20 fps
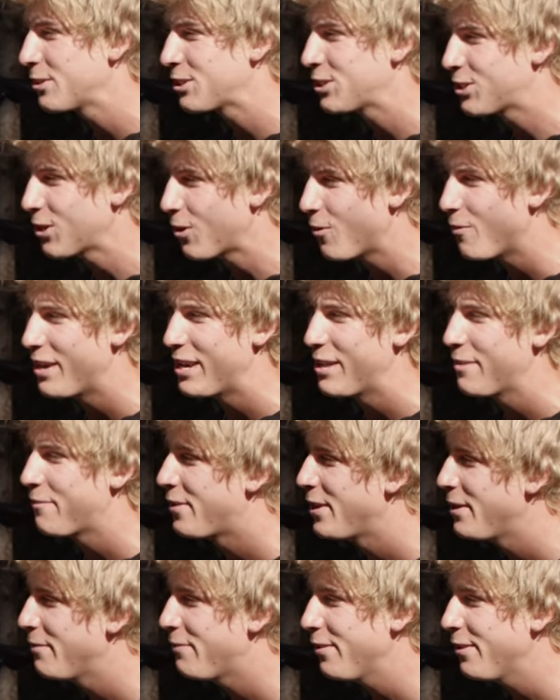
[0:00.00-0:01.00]
were so many
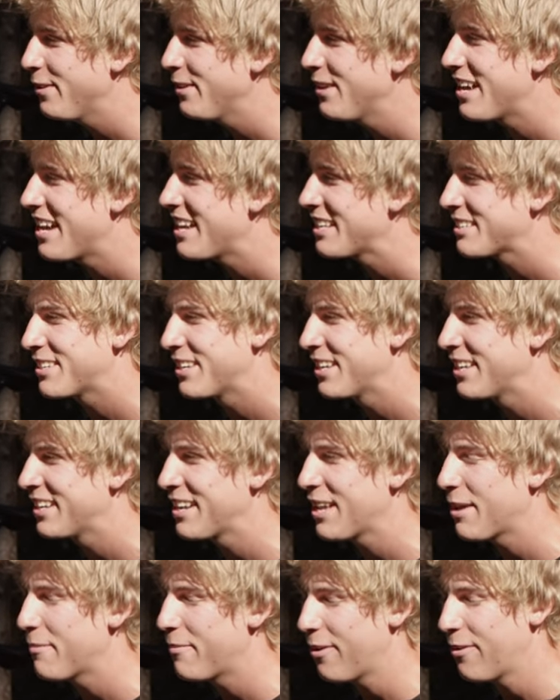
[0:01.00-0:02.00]
people
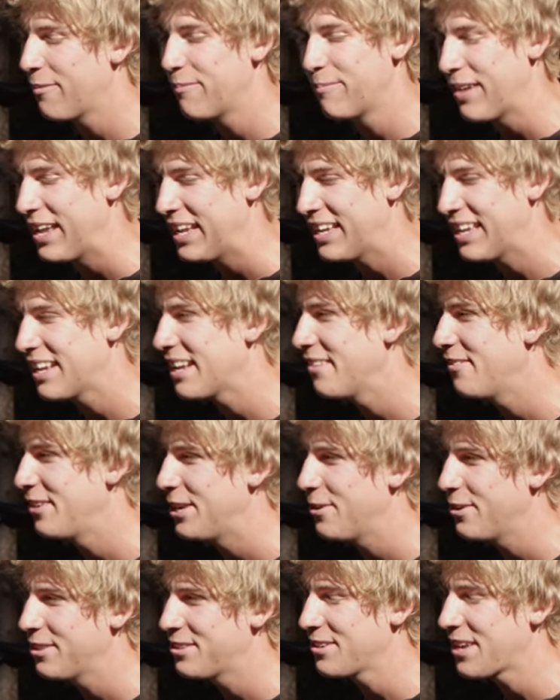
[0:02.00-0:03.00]
asking about making a
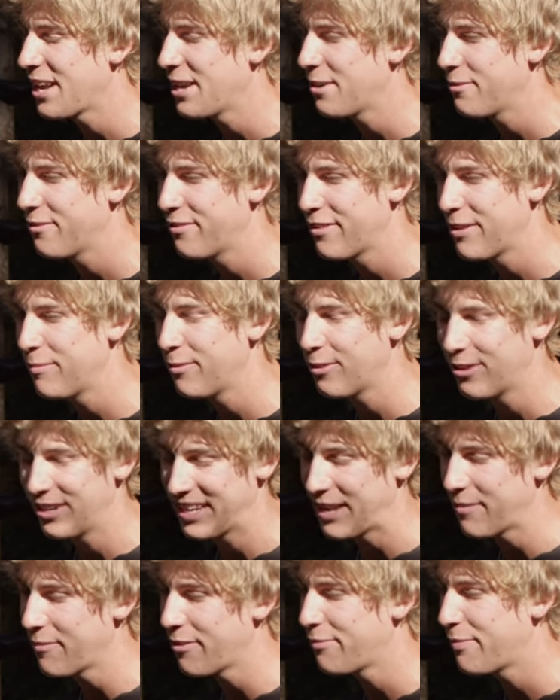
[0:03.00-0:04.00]
video together with him or a
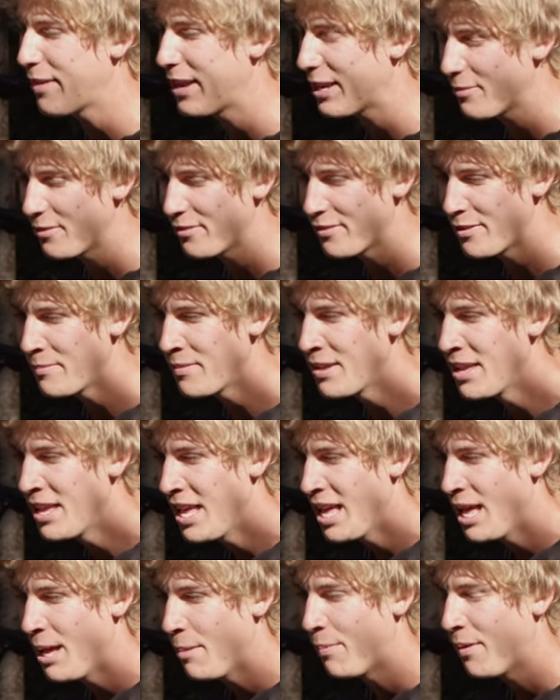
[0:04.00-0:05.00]
game of bike with him,
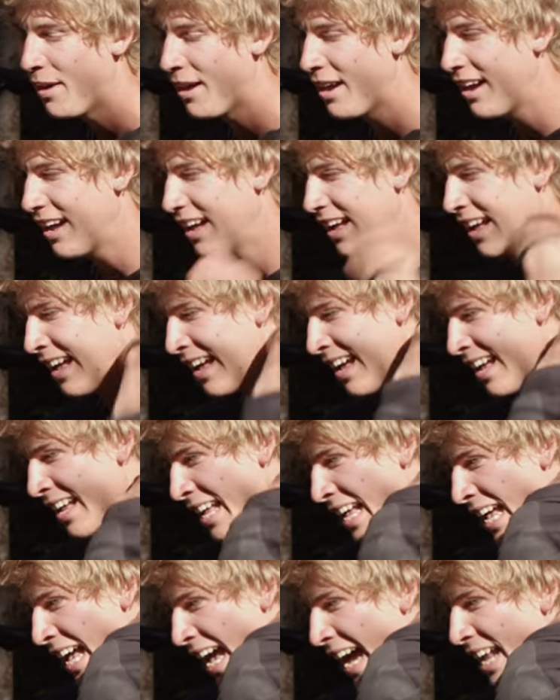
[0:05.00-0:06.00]
but uh,
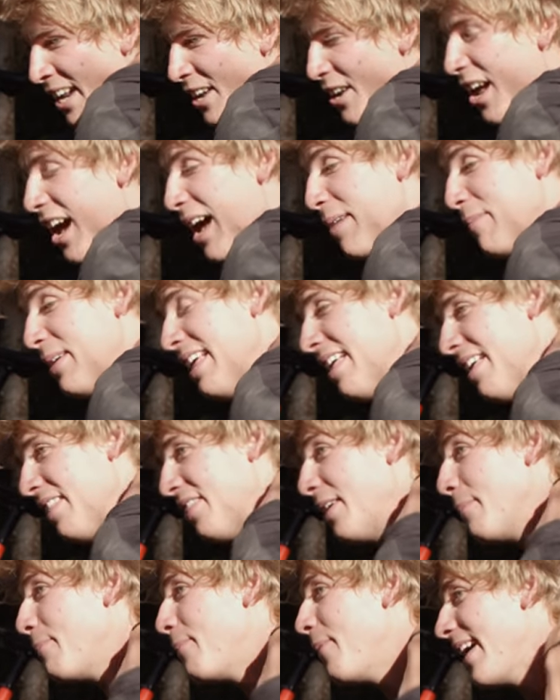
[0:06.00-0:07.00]
I don't know. I mean,
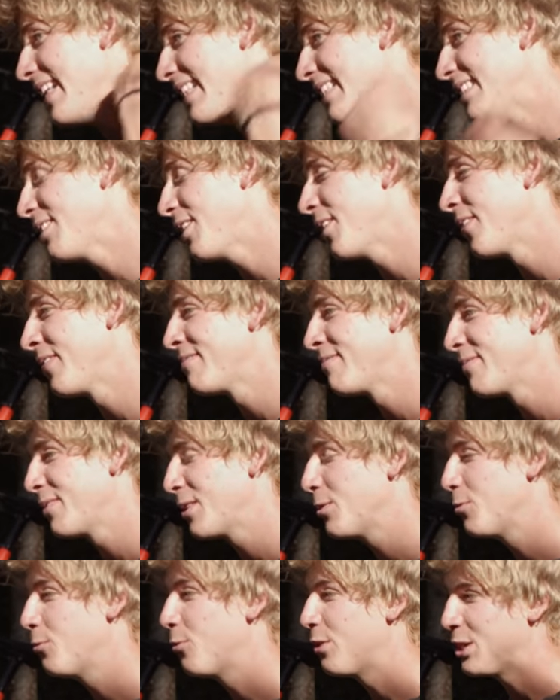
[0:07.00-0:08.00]
it depends on
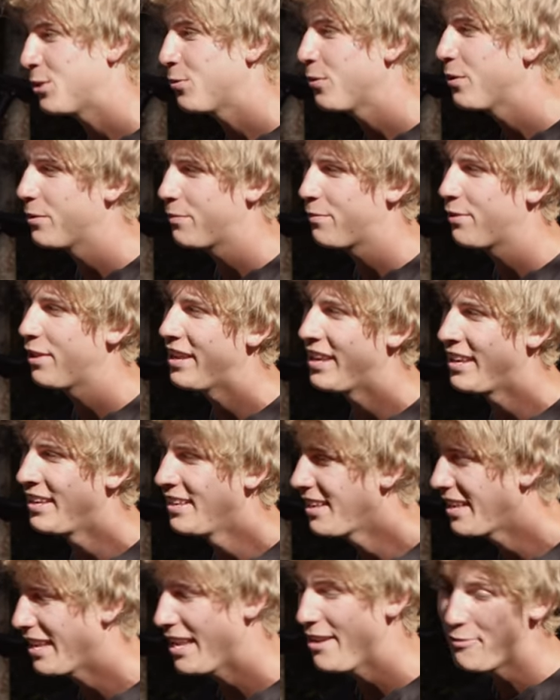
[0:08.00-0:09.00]
which we will play.
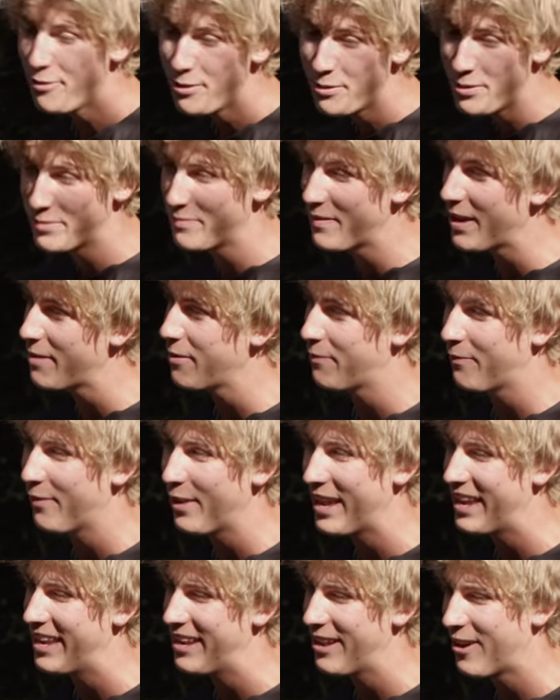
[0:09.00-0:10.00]
Like if we would maybe
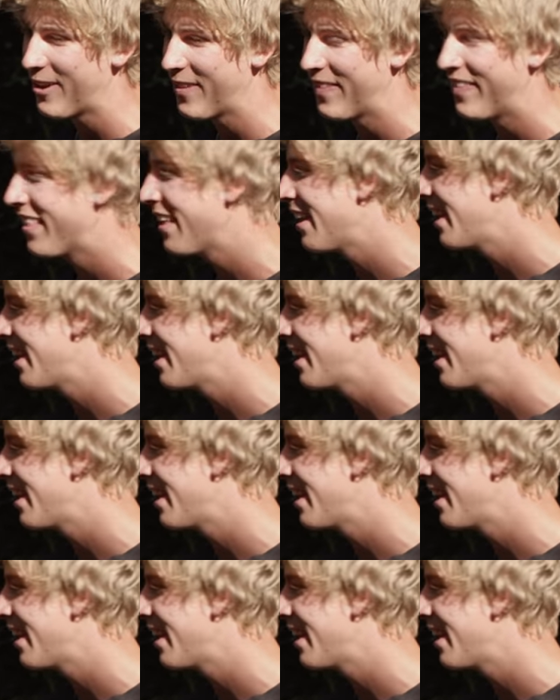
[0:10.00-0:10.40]
play it on